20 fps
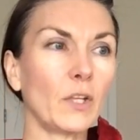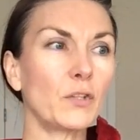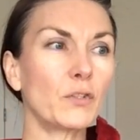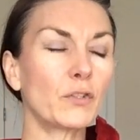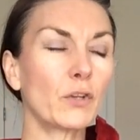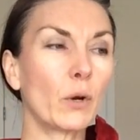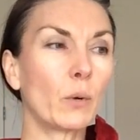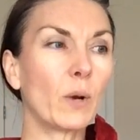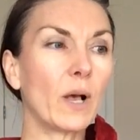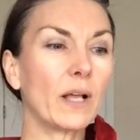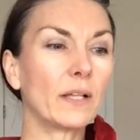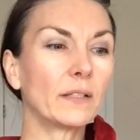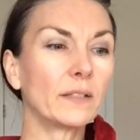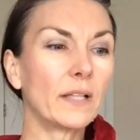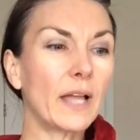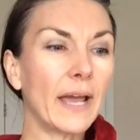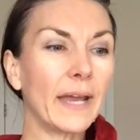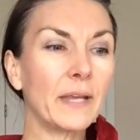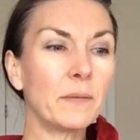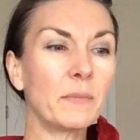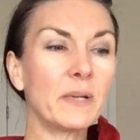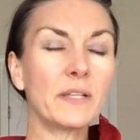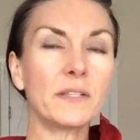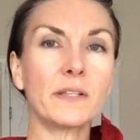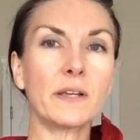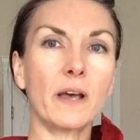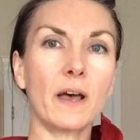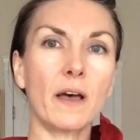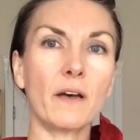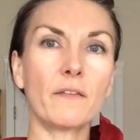So
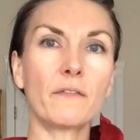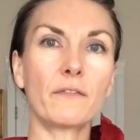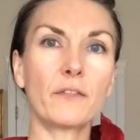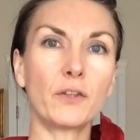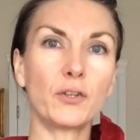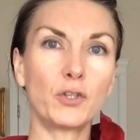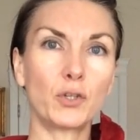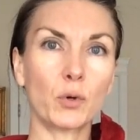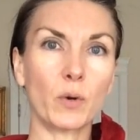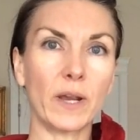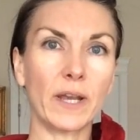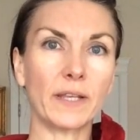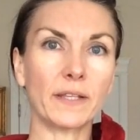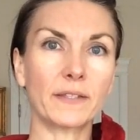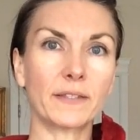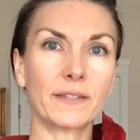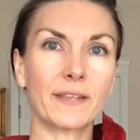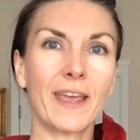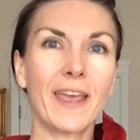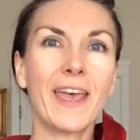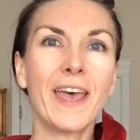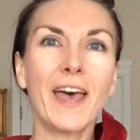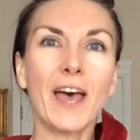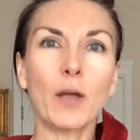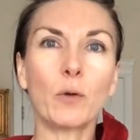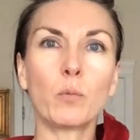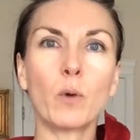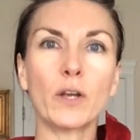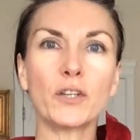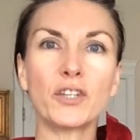alignment of the joints.
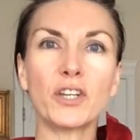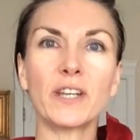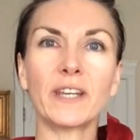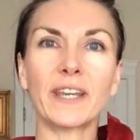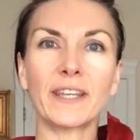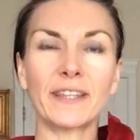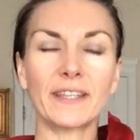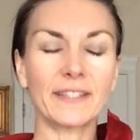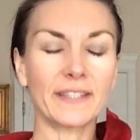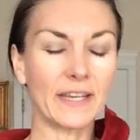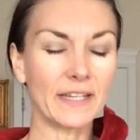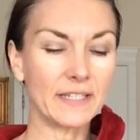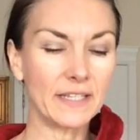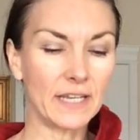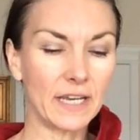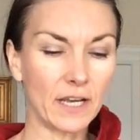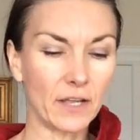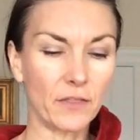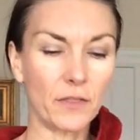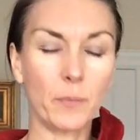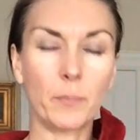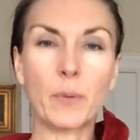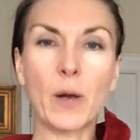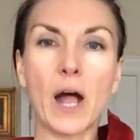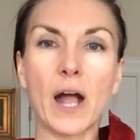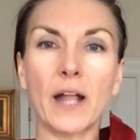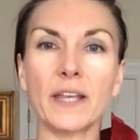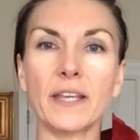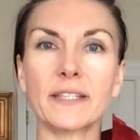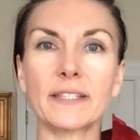I want you to get this idea. The
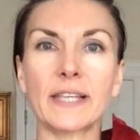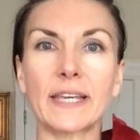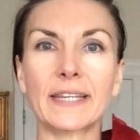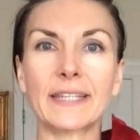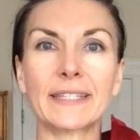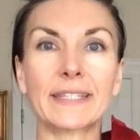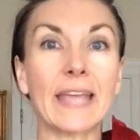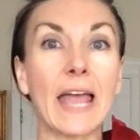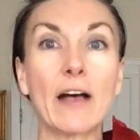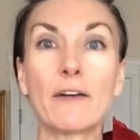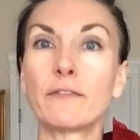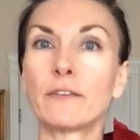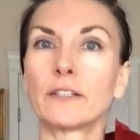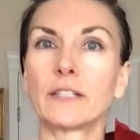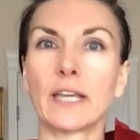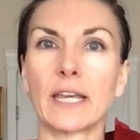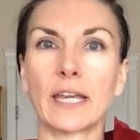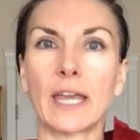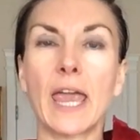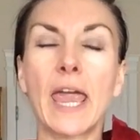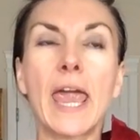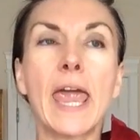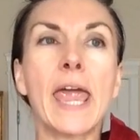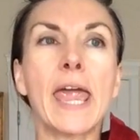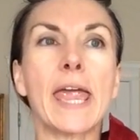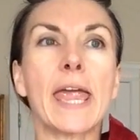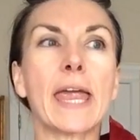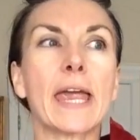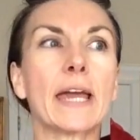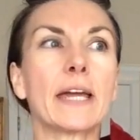body is like scaffolding.
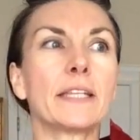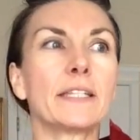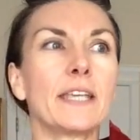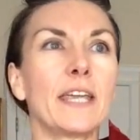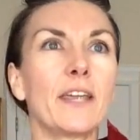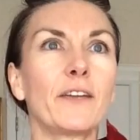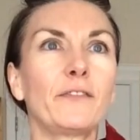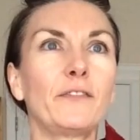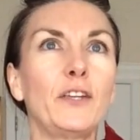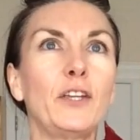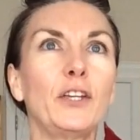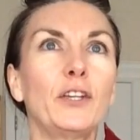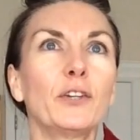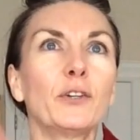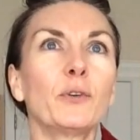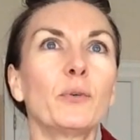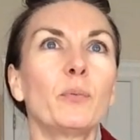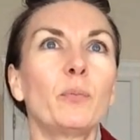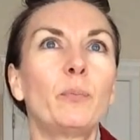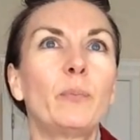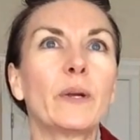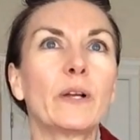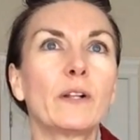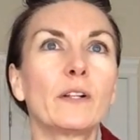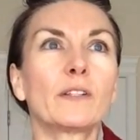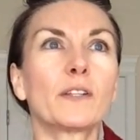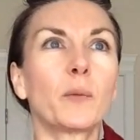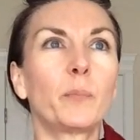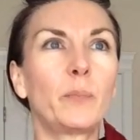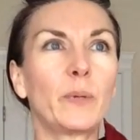And if you
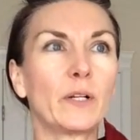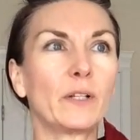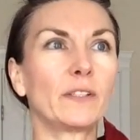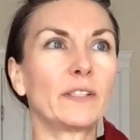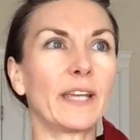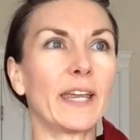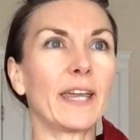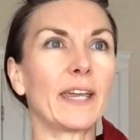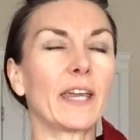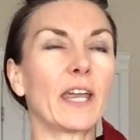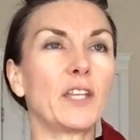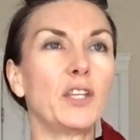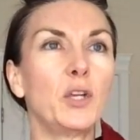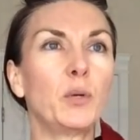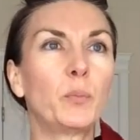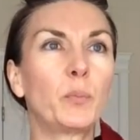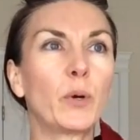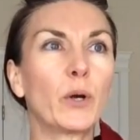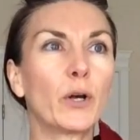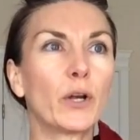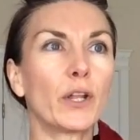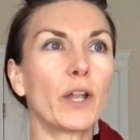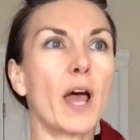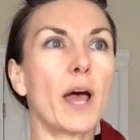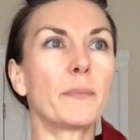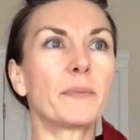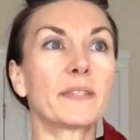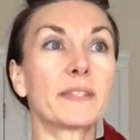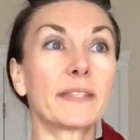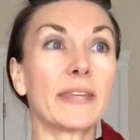build a building and you put
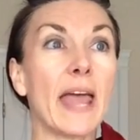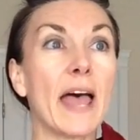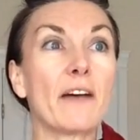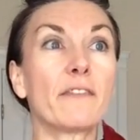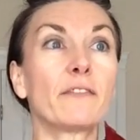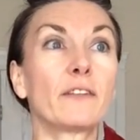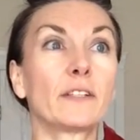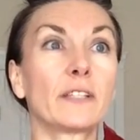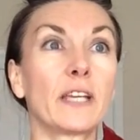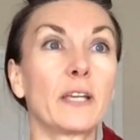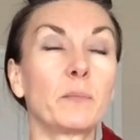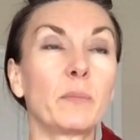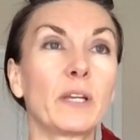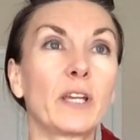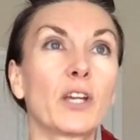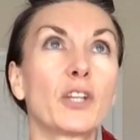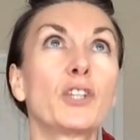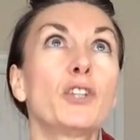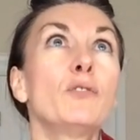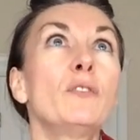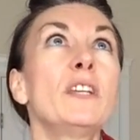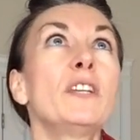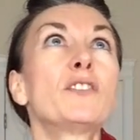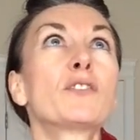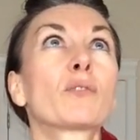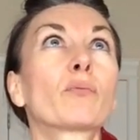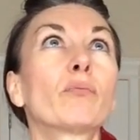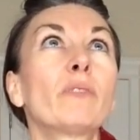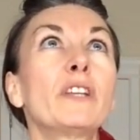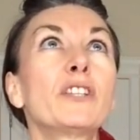up scaffolding because you need
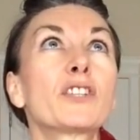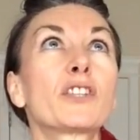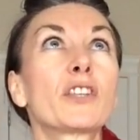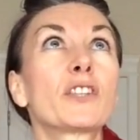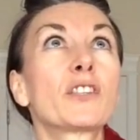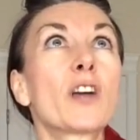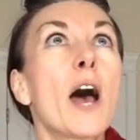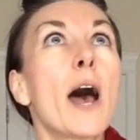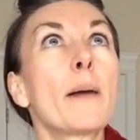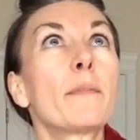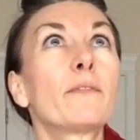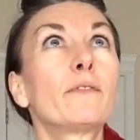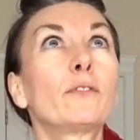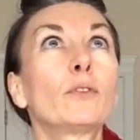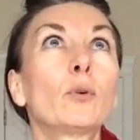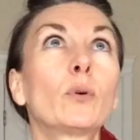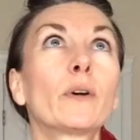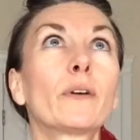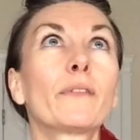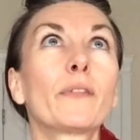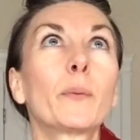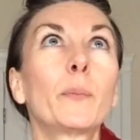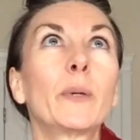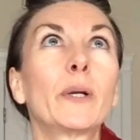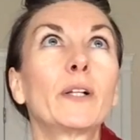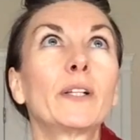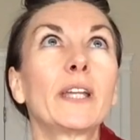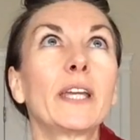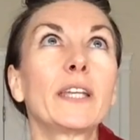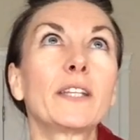to reach the top floor of the
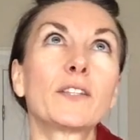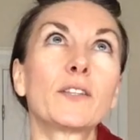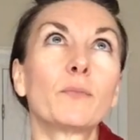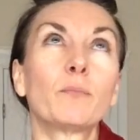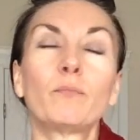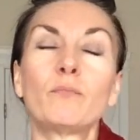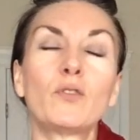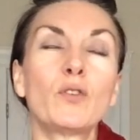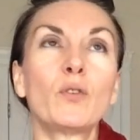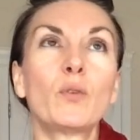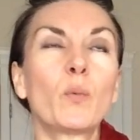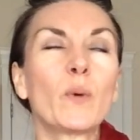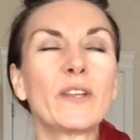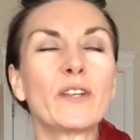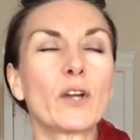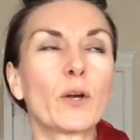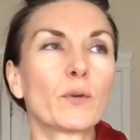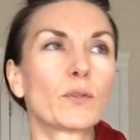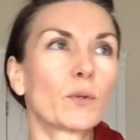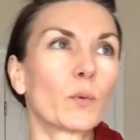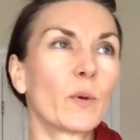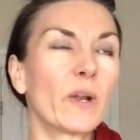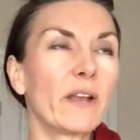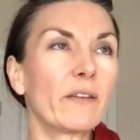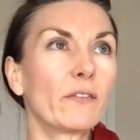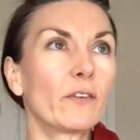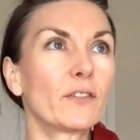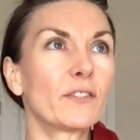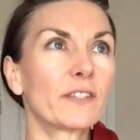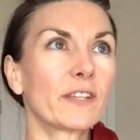building to do the windows or
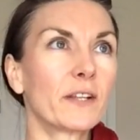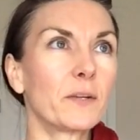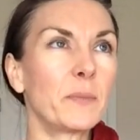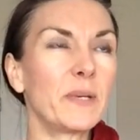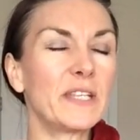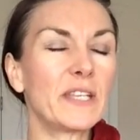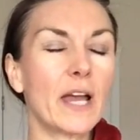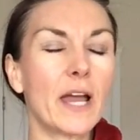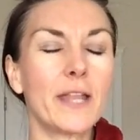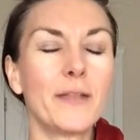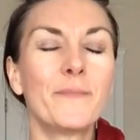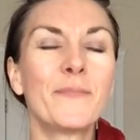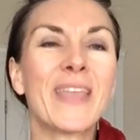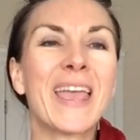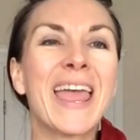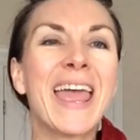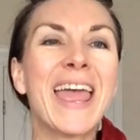whatever is going to be done,